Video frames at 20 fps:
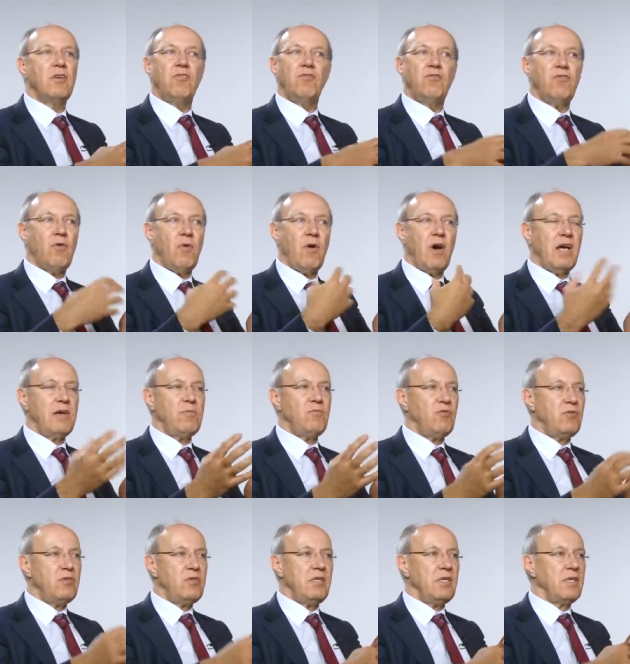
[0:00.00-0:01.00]
So I
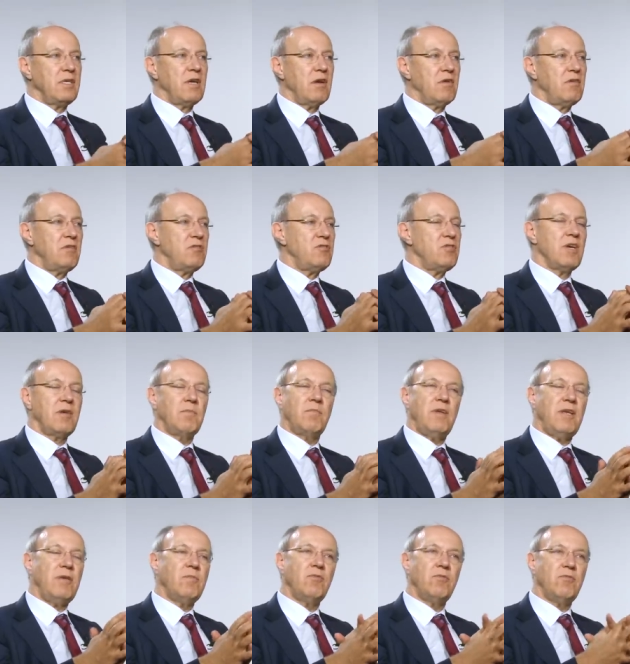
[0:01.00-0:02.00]
would encourage young
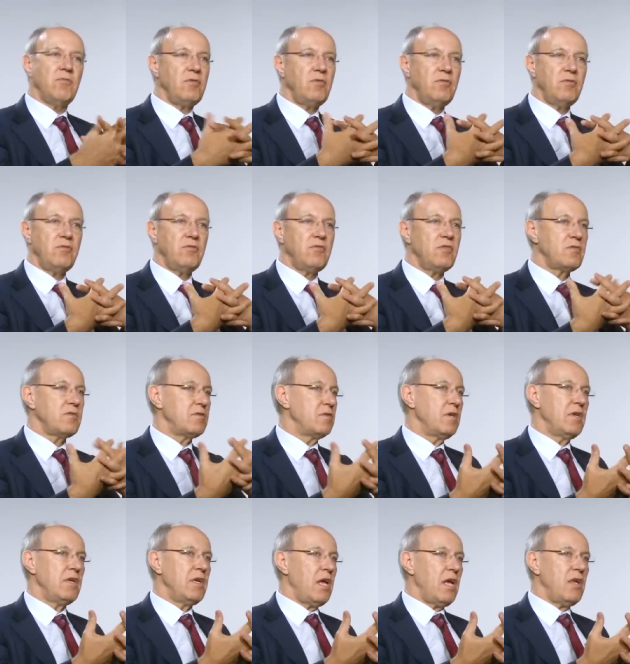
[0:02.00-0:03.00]
people, you know, just
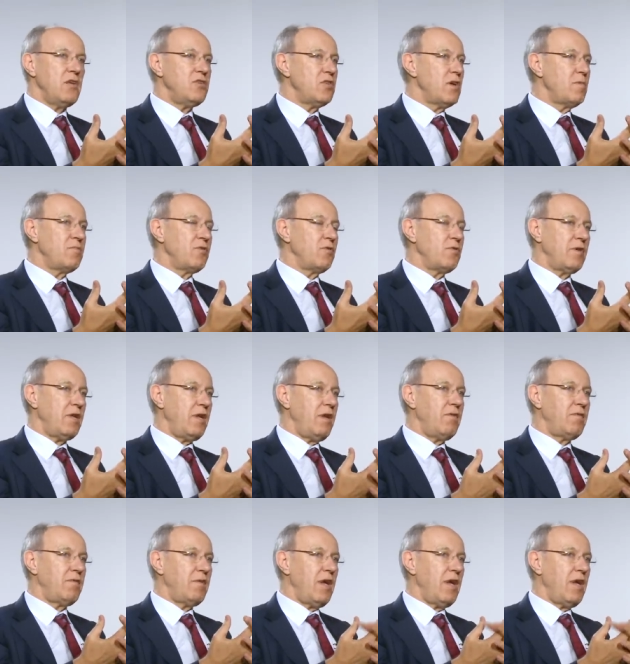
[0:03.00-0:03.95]
jump on this